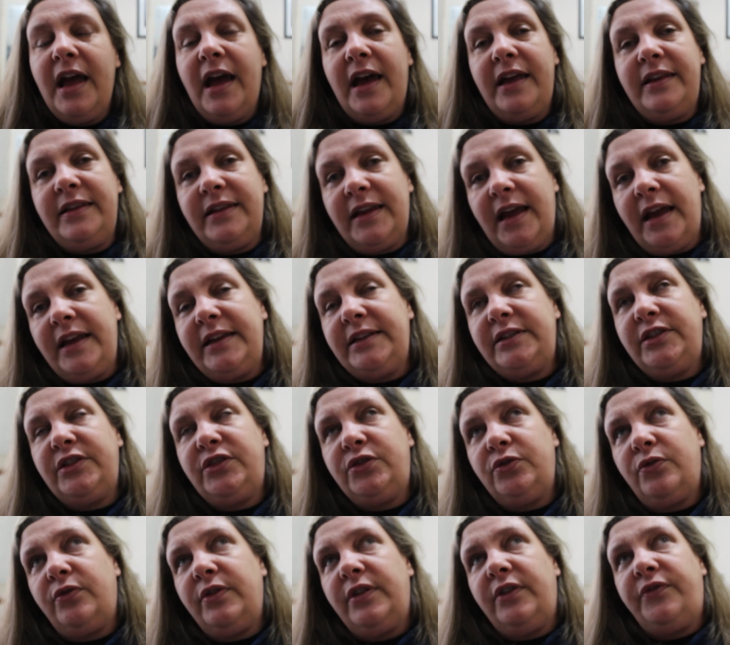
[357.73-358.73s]
And that is the
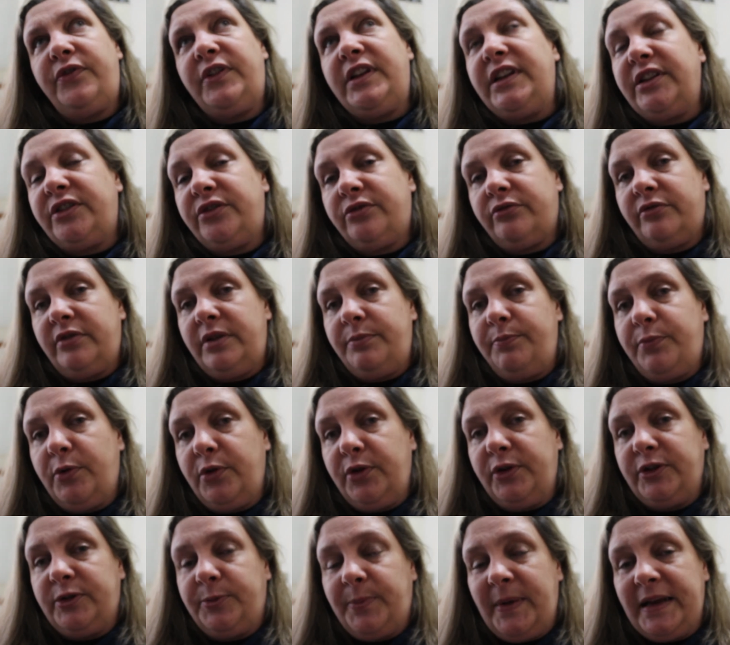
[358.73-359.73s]
story of these three
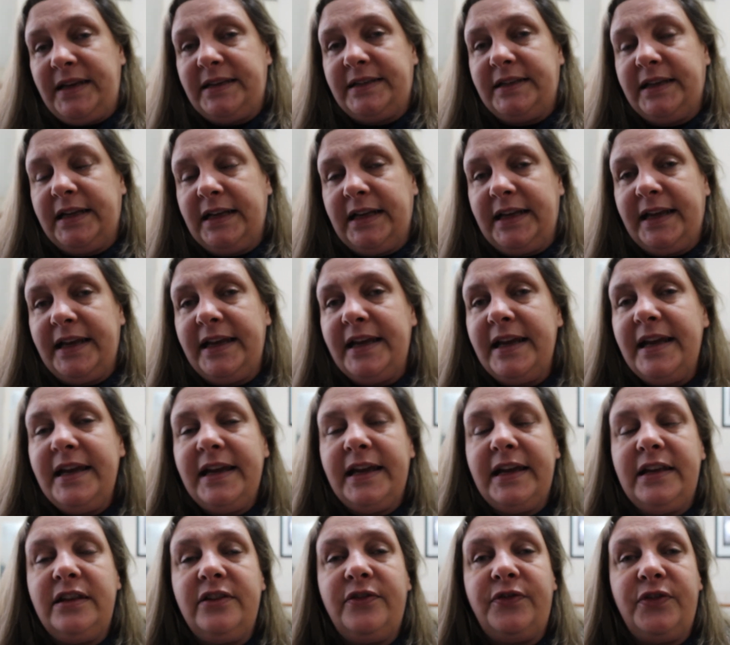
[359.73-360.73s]
books, basically.
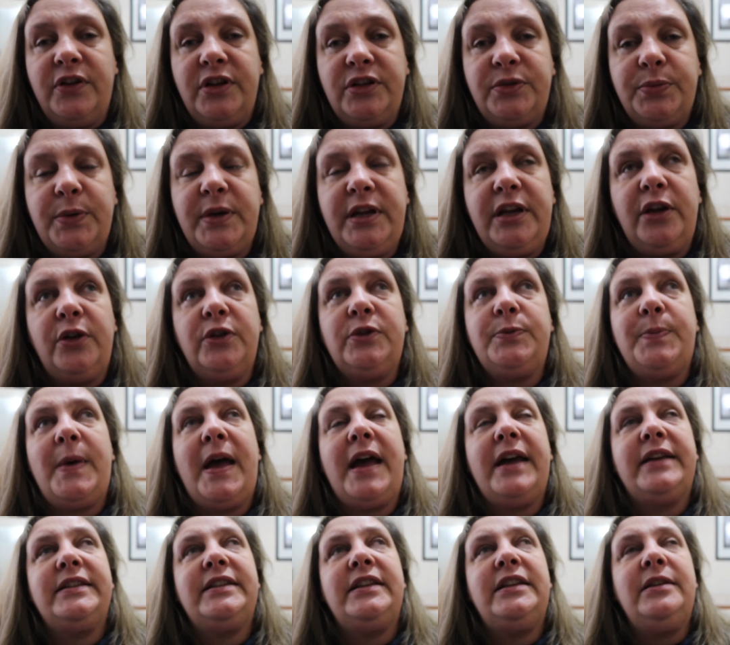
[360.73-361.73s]
In the first one, he goes
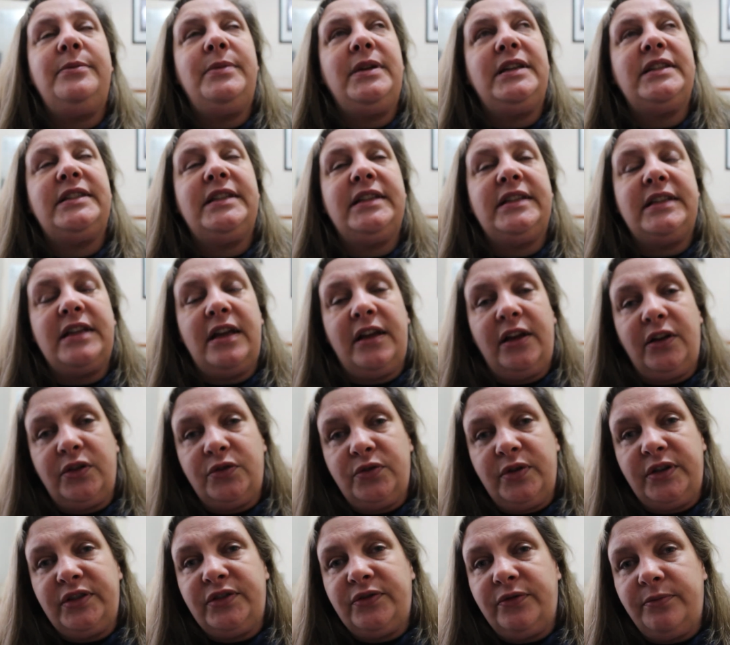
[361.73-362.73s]
back and he meets this
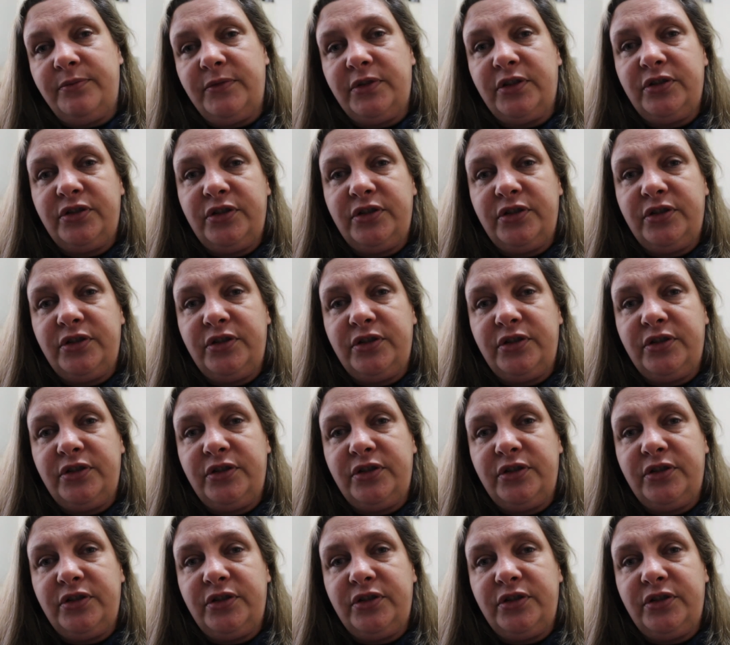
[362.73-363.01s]
actress from the